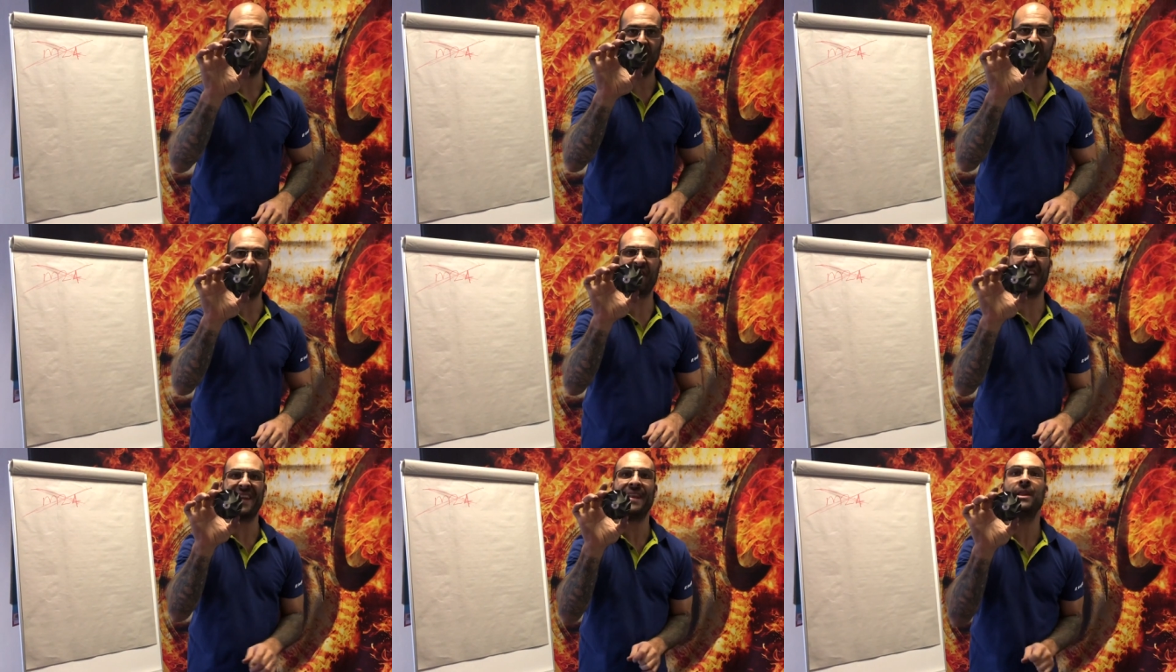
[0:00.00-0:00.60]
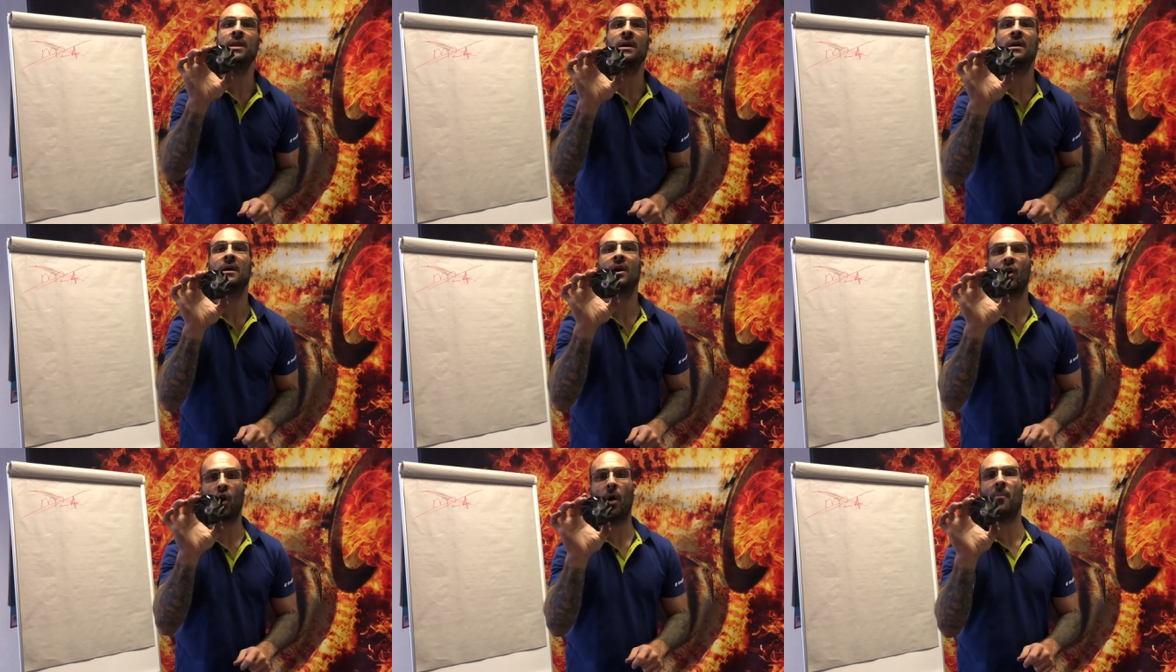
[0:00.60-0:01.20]

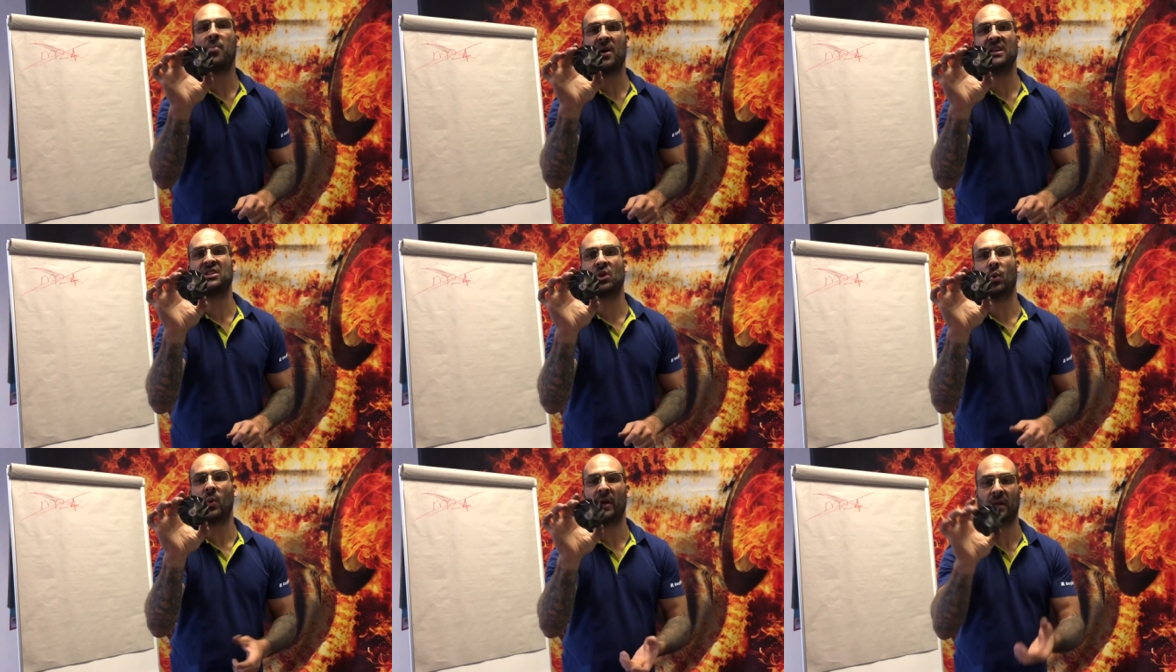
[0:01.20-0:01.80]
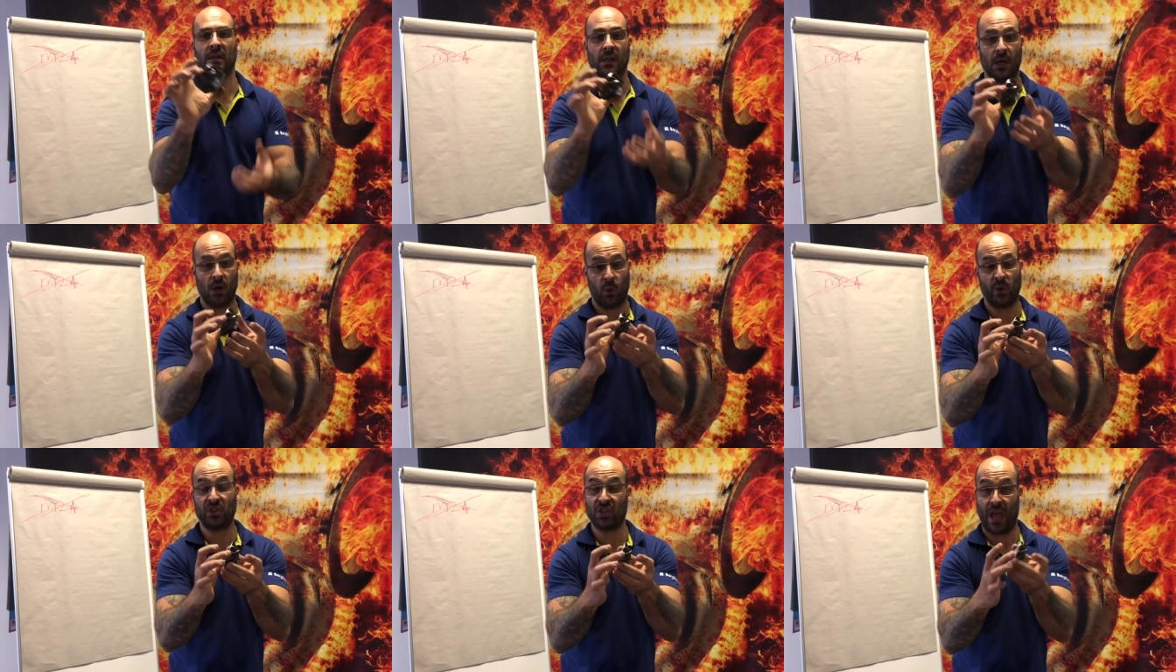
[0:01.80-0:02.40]
eleven compressor wheel,
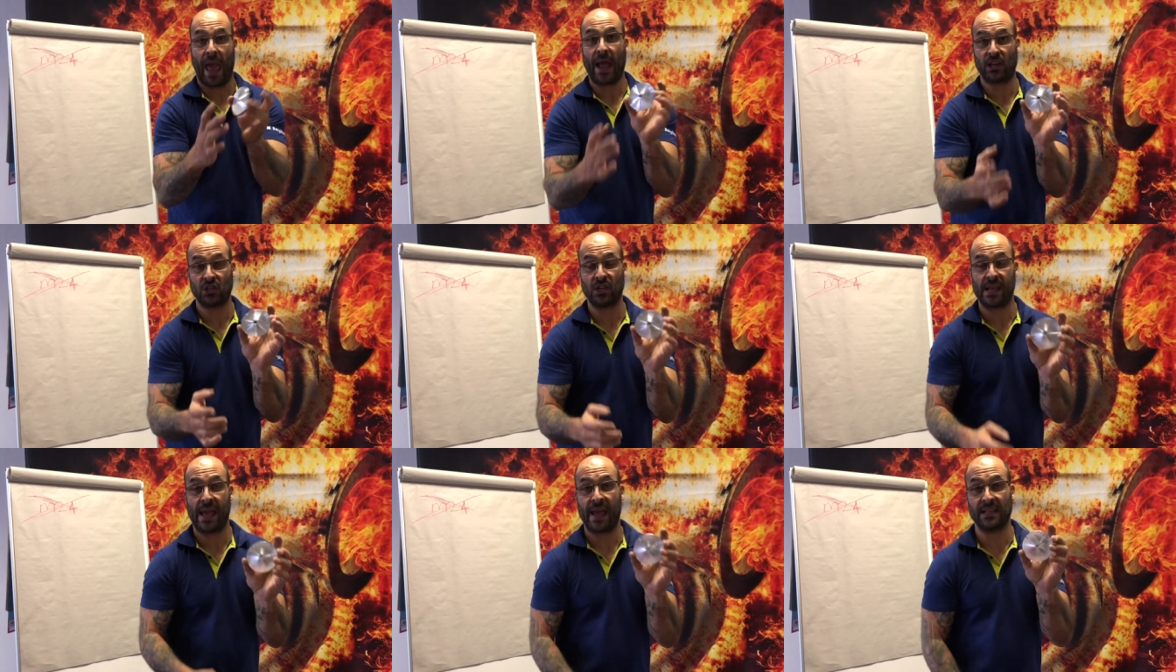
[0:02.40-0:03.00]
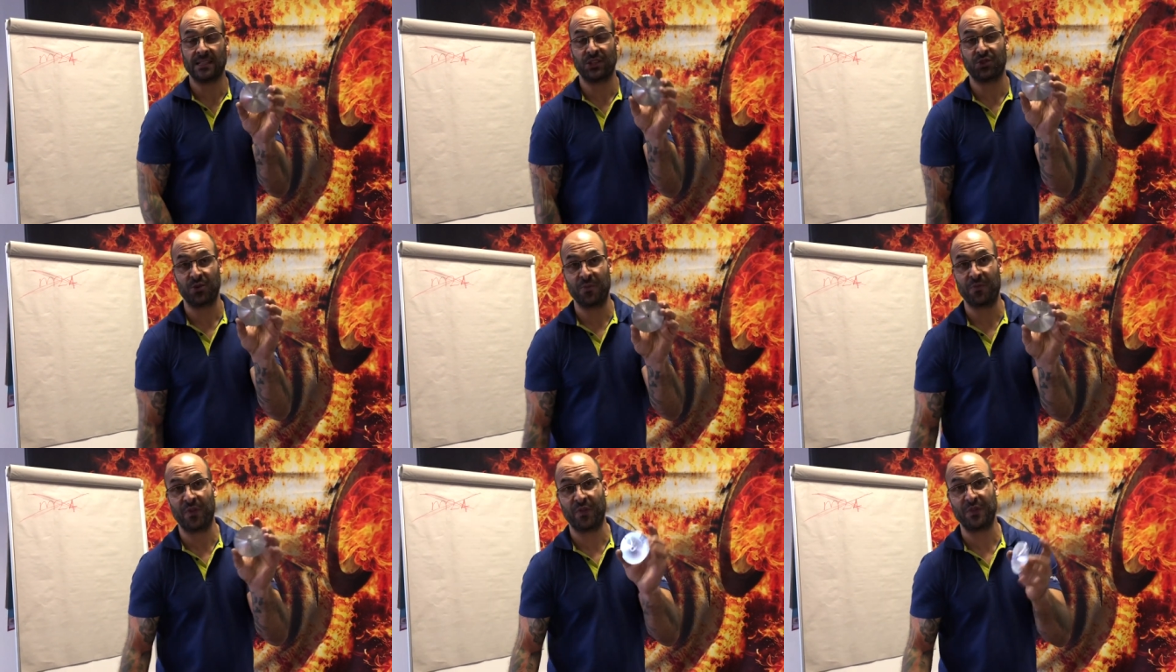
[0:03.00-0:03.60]
which actually has a
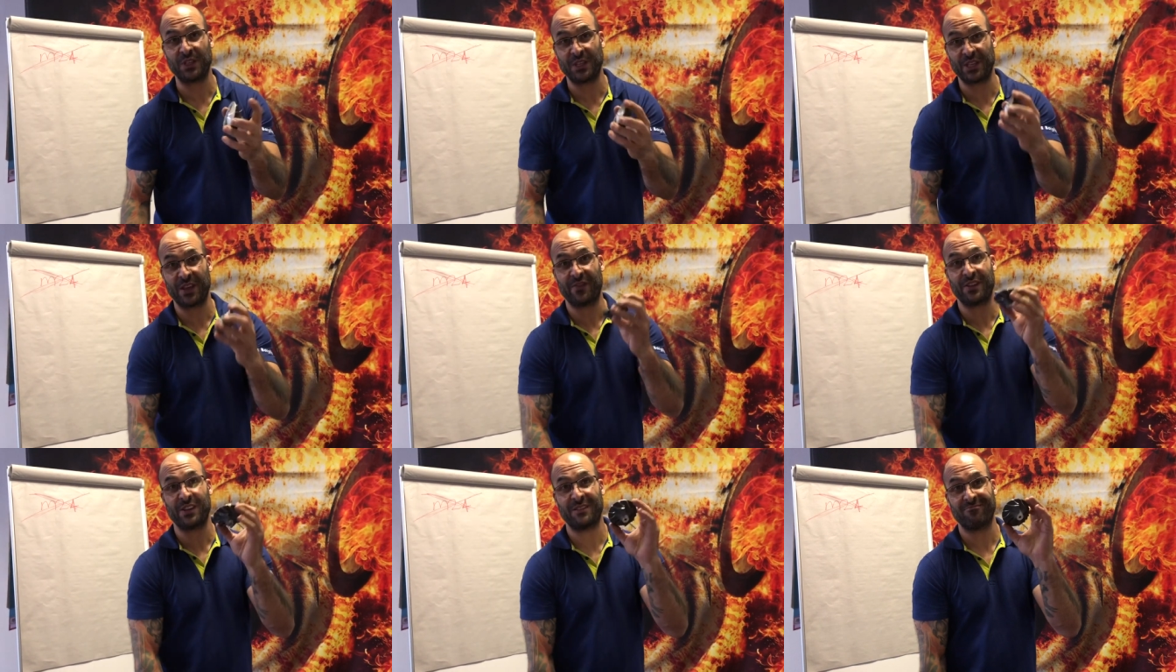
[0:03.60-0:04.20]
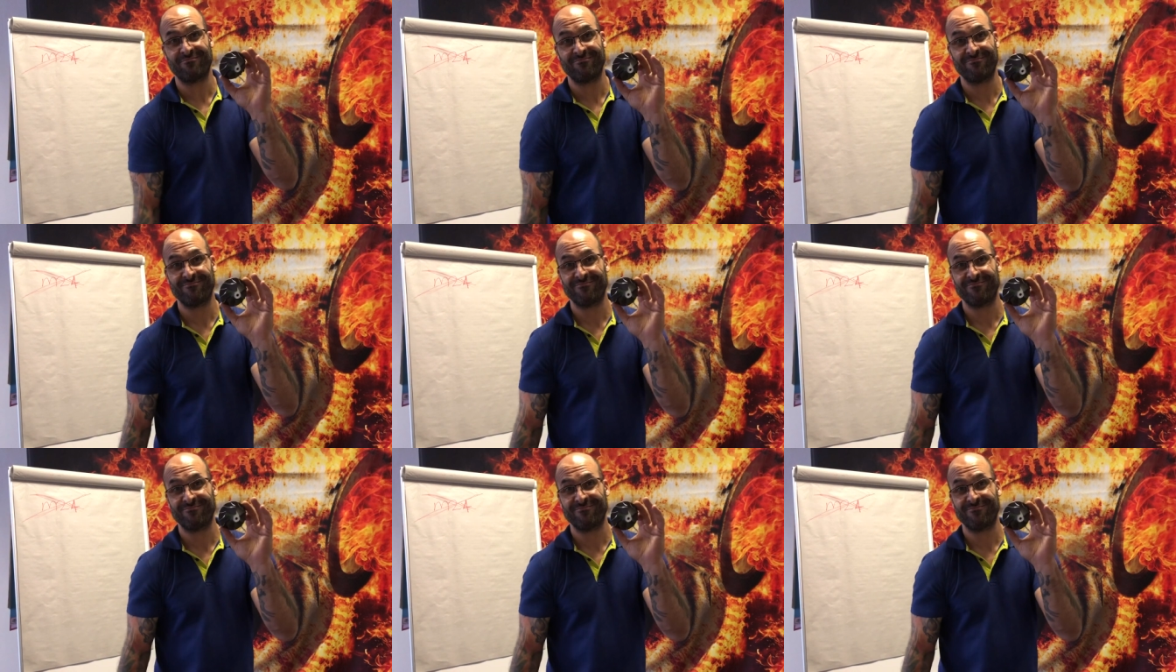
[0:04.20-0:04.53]
Trim fifty-seven